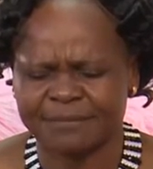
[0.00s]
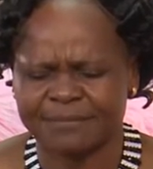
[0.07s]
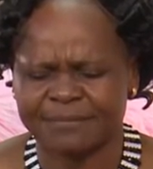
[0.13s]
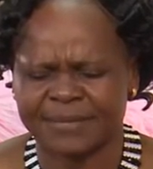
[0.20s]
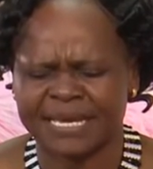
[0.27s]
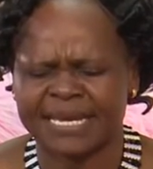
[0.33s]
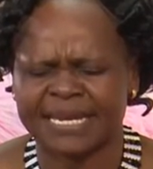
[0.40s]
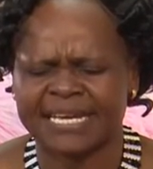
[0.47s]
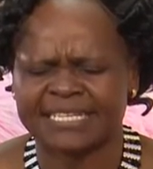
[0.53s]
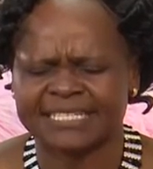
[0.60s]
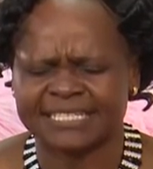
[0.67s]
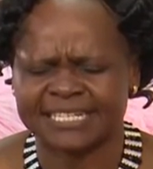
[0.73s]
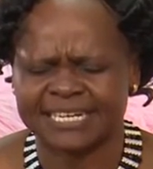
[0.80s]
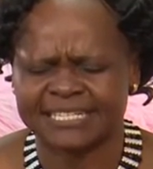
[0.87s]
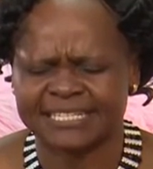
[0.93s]

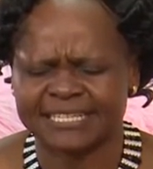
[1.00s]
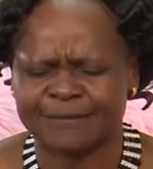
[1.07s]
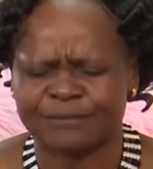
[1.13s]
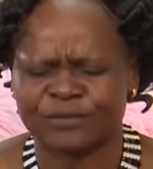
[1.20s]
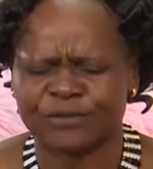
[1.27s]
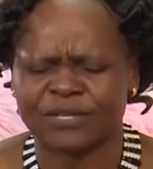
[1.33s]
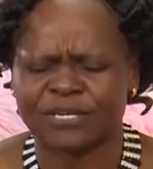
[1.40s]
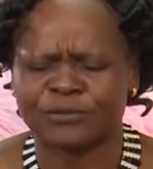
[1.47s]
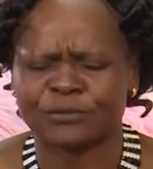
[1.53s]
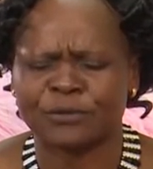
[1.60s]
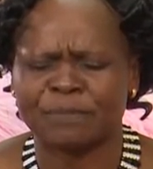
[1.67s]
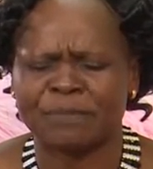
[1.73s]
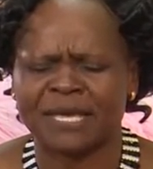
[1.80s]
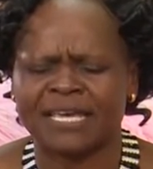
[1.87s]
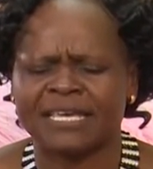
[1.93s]
Energize them so that we
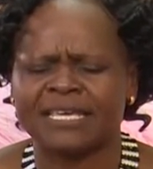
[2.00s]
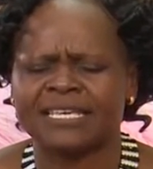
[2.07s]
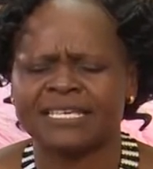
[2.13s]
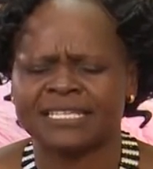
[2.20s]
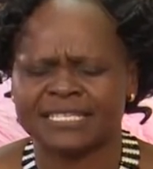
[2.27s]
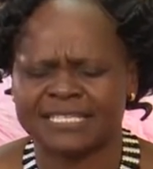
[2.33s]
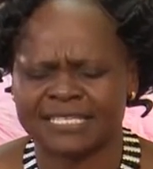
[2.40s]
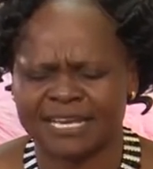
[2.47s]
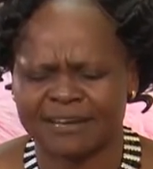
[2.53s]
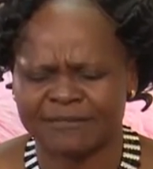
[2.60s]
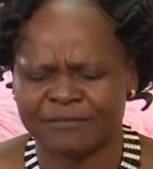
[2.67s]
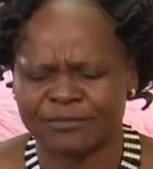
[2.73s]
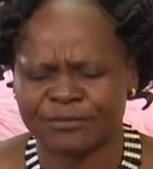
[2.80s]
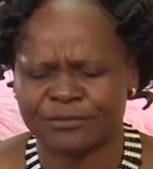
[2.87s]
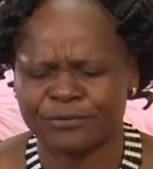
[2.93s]
may serve you.